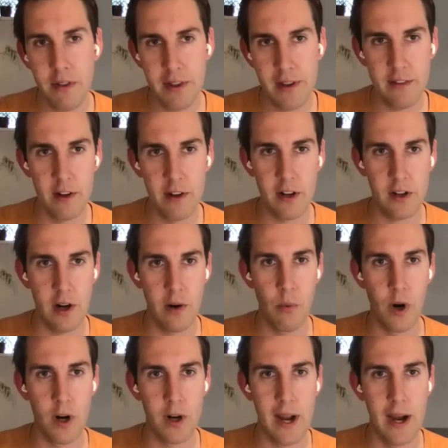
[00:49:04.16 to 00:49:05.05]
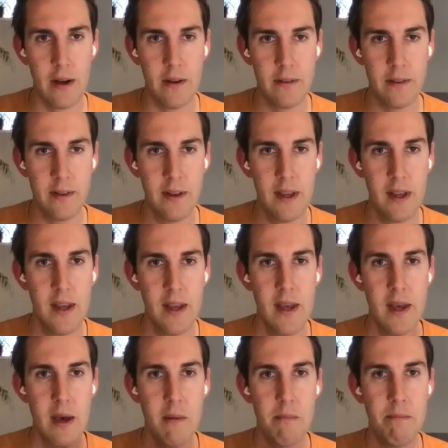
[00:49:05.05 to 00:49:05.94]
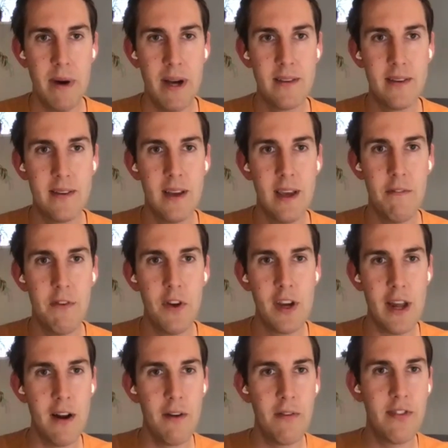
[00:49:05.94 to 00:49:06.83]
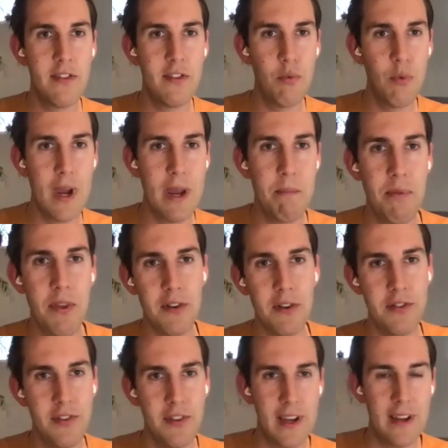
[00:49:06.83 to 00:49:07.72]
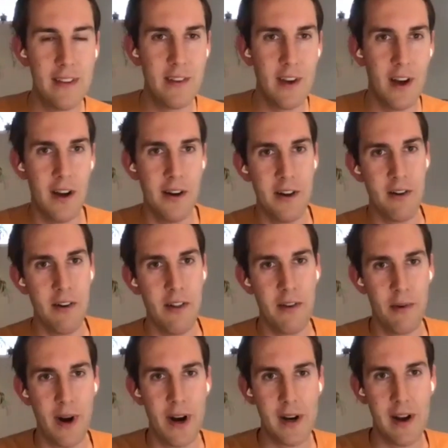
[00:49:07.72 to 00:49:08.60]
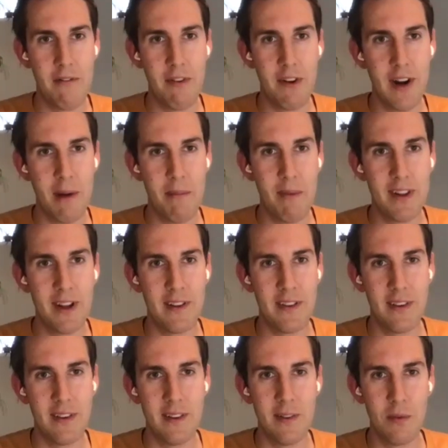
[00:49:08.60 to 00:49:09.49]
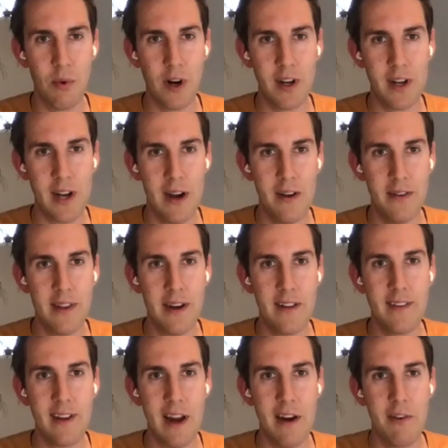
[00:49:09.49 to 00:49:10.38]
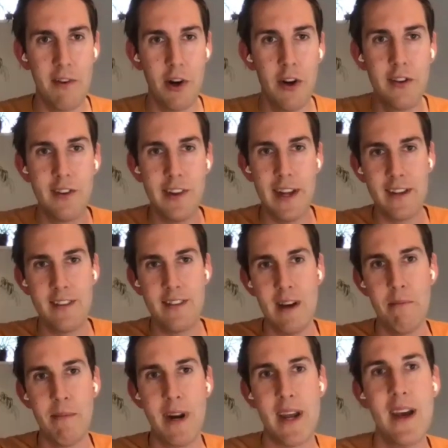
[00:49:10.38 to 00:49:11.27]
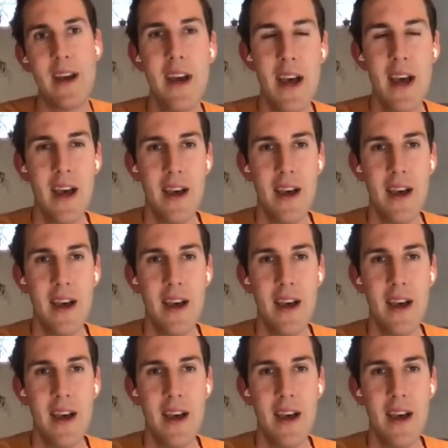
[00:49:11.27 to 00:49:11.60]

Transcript: of the things are not going to work out. But if you kind of sweep those things under the rug every time it doesn't work out, then it kind of looks like somebody